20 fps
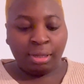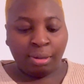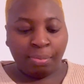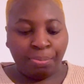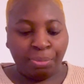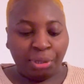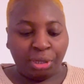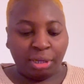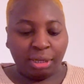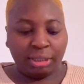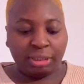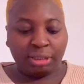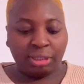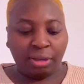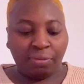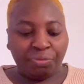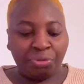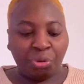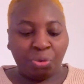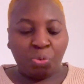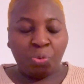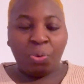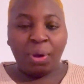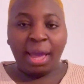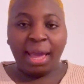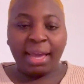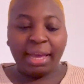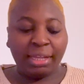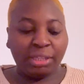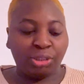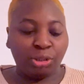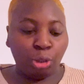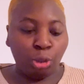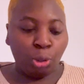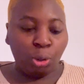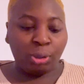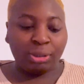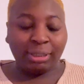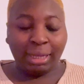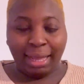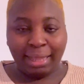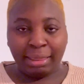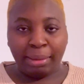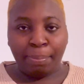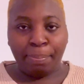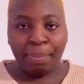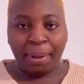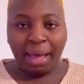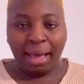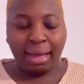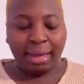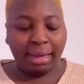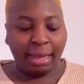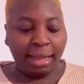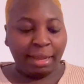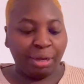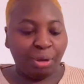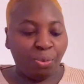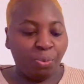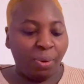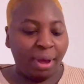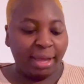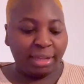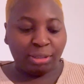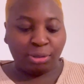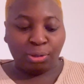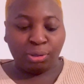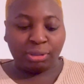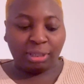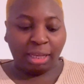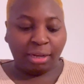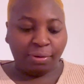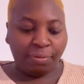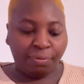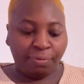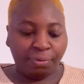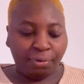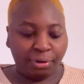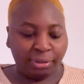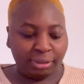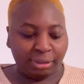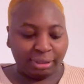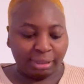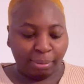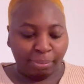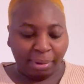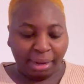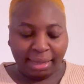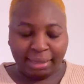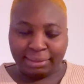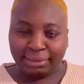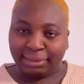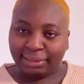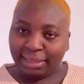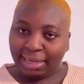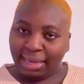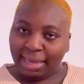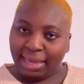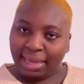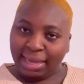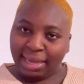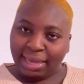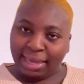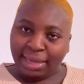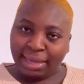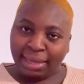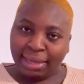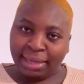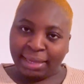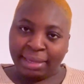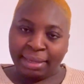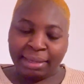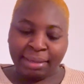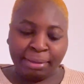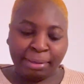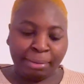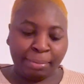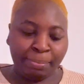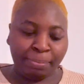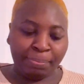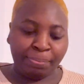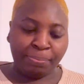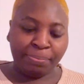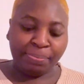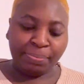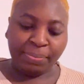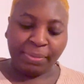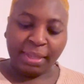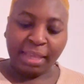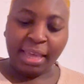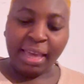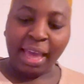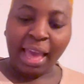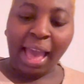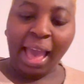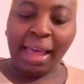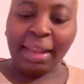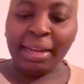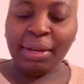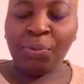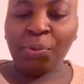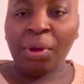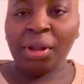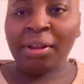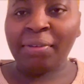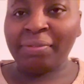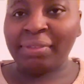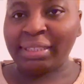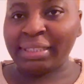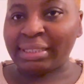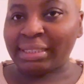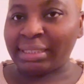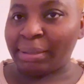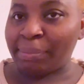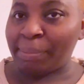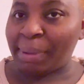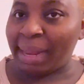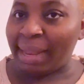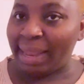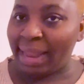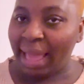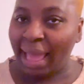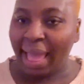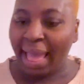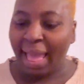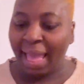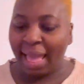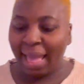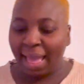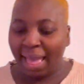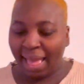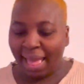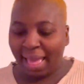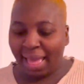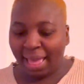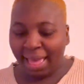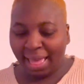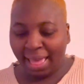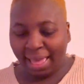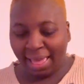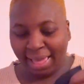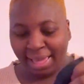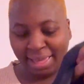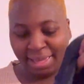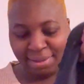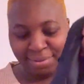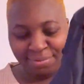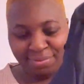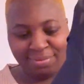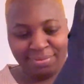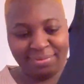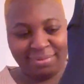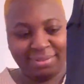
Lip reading: because of the way it looked at the back and the way it looked at the front. I'm like, damn, I need one of this in my life,